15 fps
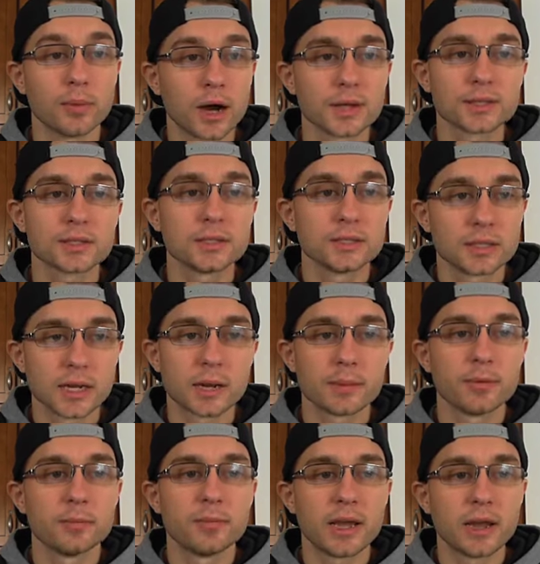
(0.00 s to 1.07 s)
Boston,
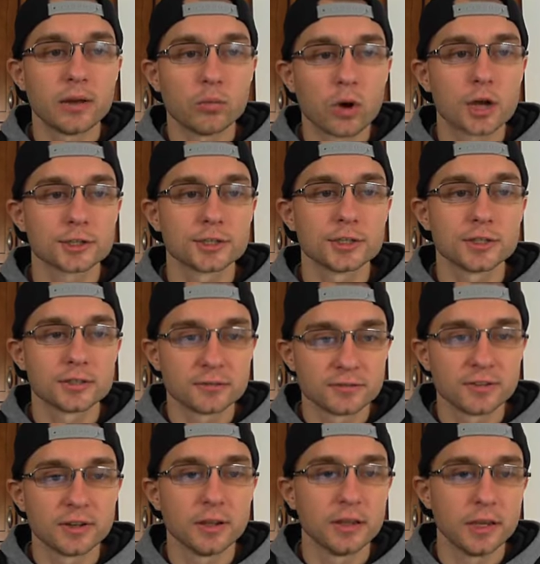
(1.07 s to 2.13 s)
Tampa Bay, Washington,
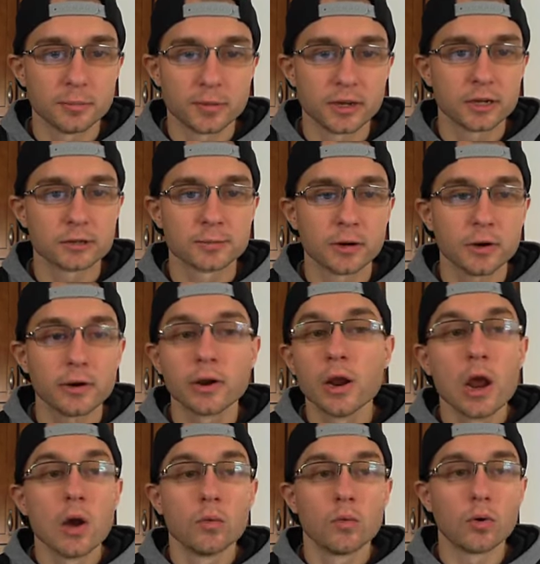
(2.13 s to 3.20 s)
Philly, and Pittsburgh
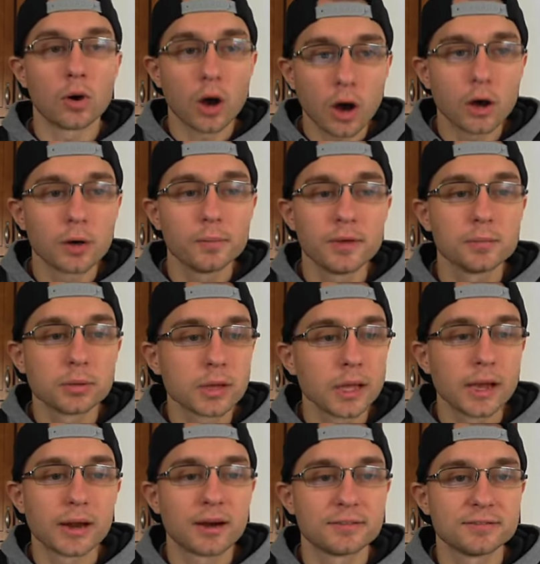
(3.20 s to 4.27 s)
will all be
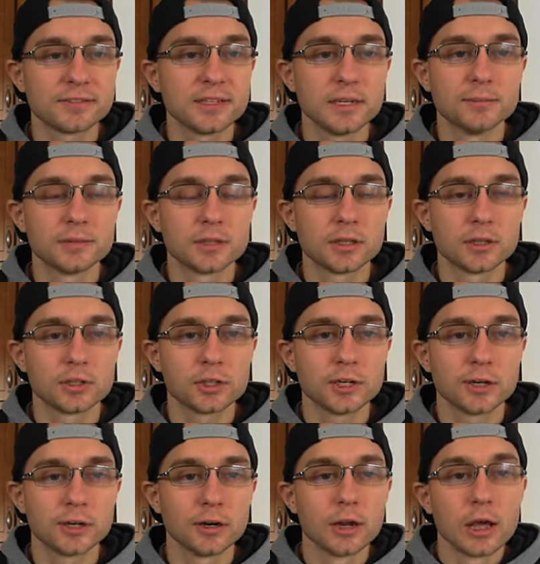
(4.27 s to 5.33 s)
playoff teams this
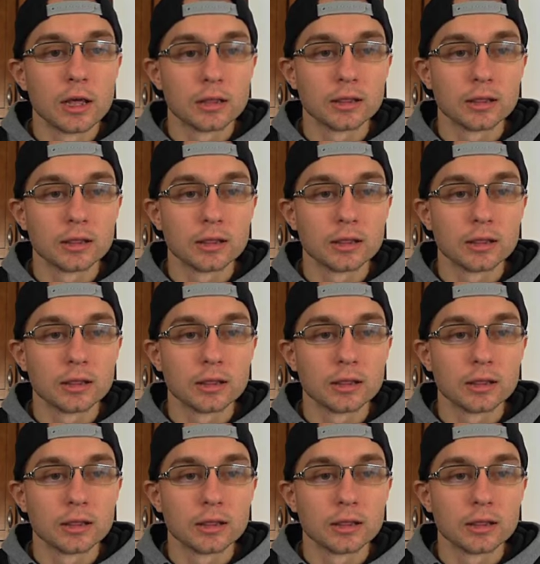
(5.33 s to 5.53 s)
year,